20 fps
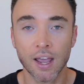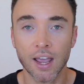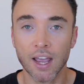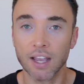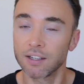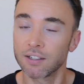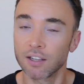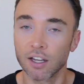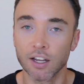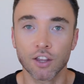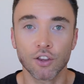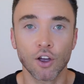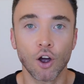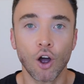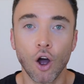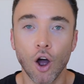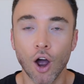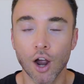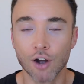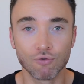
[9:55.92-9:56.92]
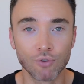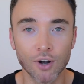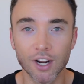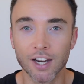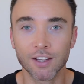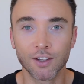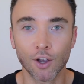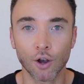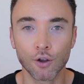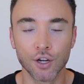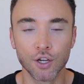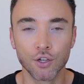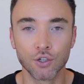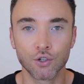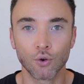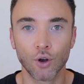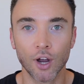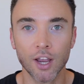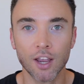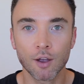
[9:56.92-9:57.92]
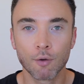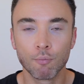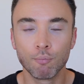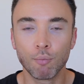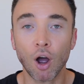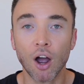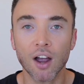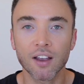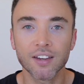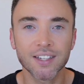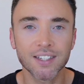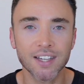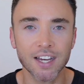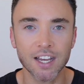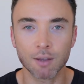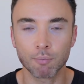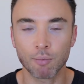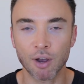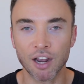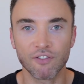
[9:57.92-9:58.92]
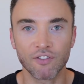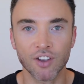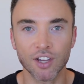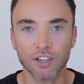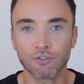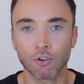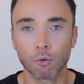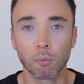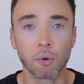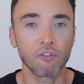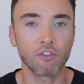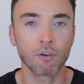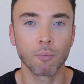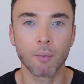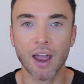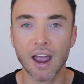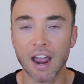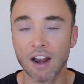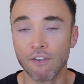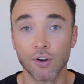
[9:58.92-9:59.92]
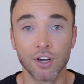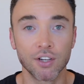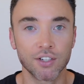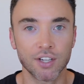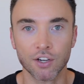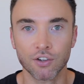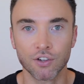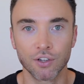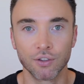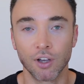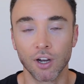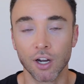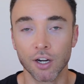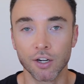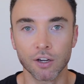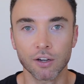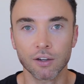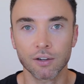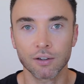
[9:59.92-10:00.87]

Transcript: It's something that I really don't enjoy, but I see the benefits from it from every session that I do.